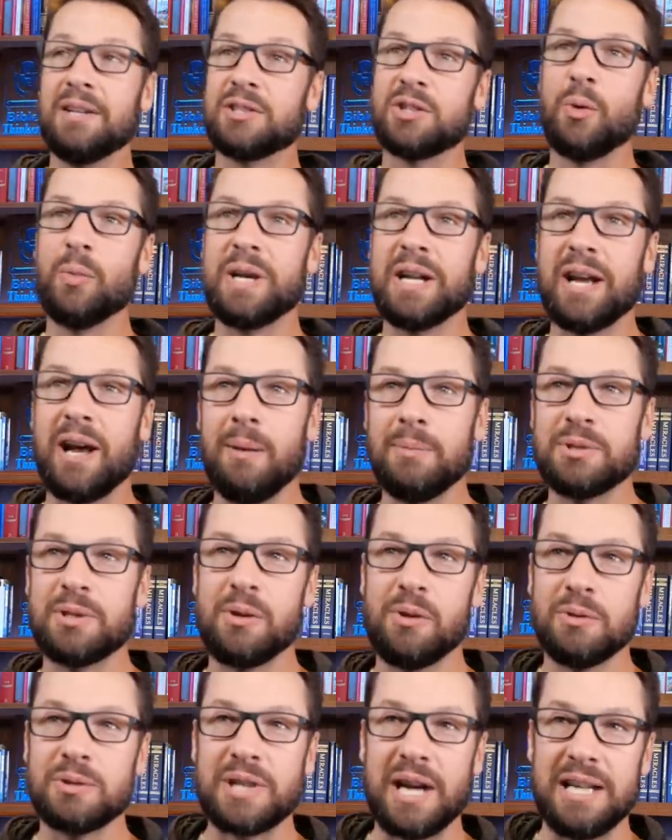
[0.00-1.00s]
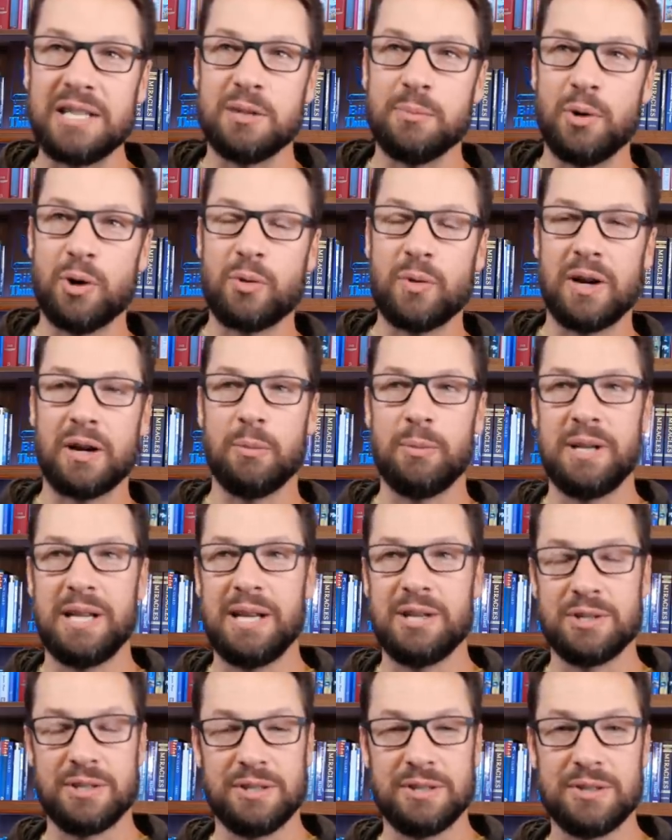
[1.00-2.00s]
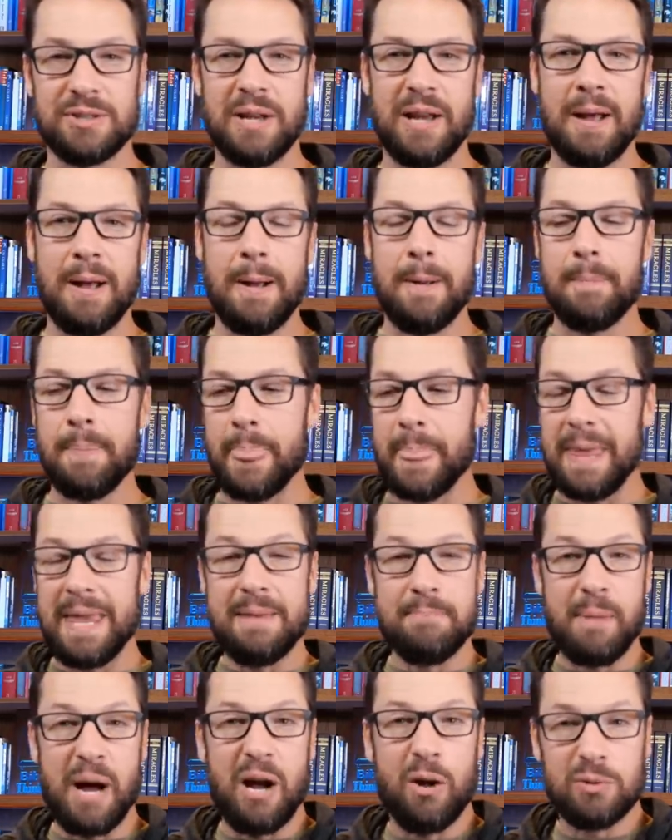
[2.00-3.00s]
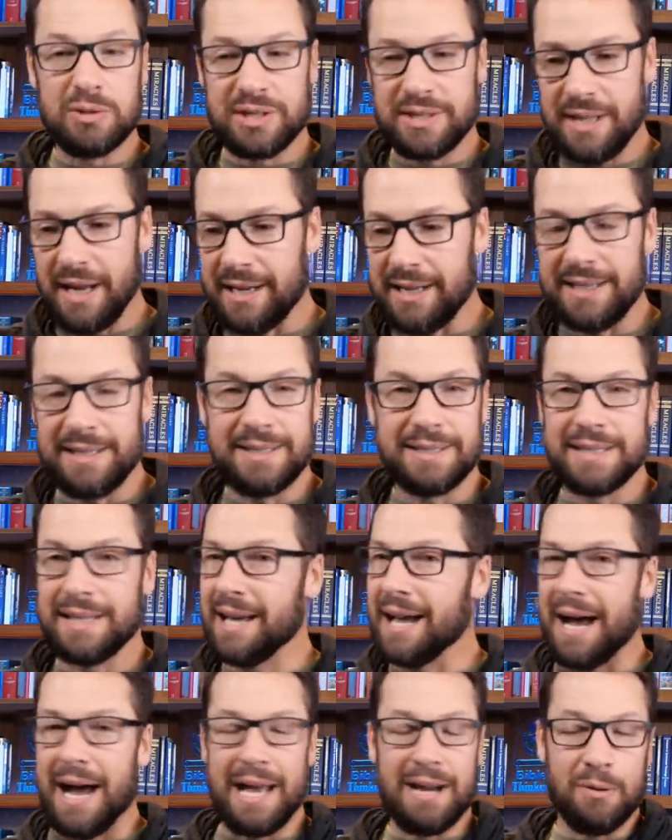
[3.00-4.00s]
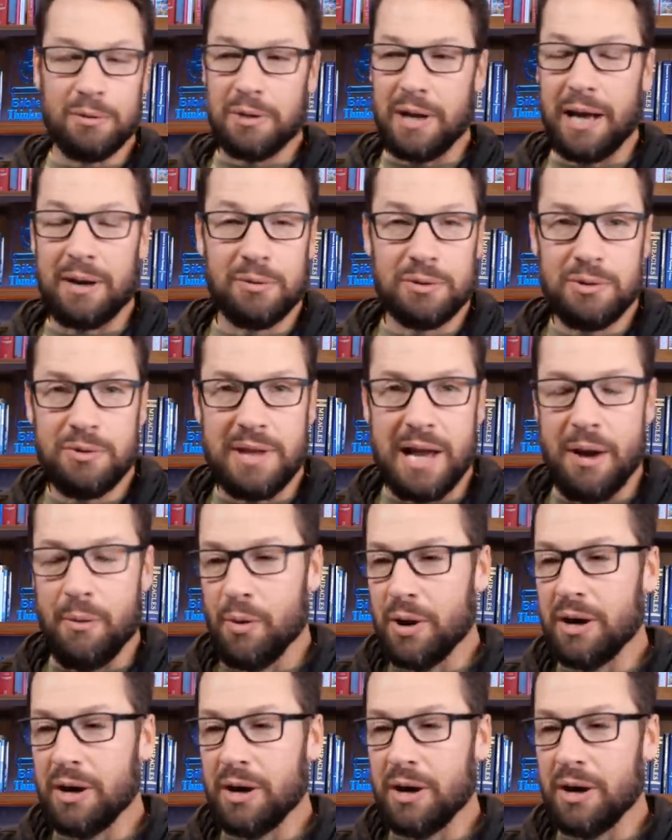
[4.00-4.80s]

So when it comes to those kinds of book recommendations, in my own studies, I don't I don't do that.